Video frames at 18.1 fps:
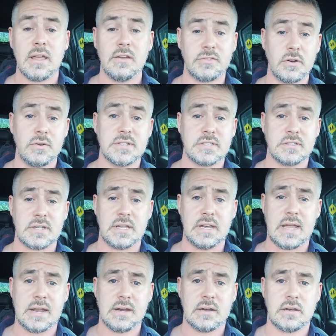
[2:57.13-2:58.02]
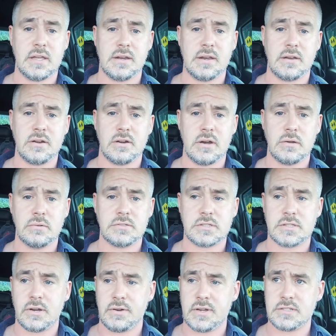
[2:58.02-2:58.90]
If there isn't a landline in your
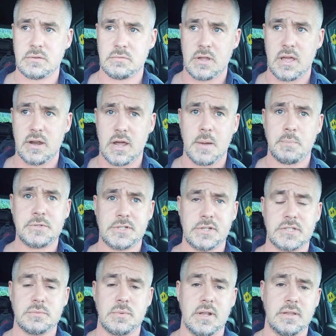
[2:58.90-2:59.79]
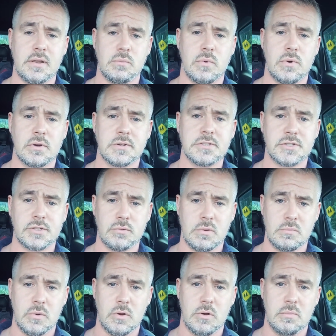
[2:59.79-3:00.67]
house, there is an option as well that works
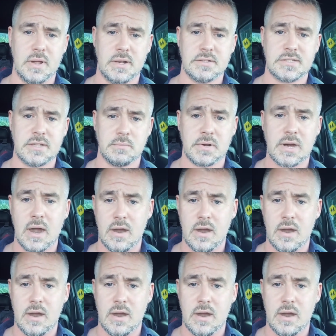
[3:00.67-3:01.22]
through a mobile SIM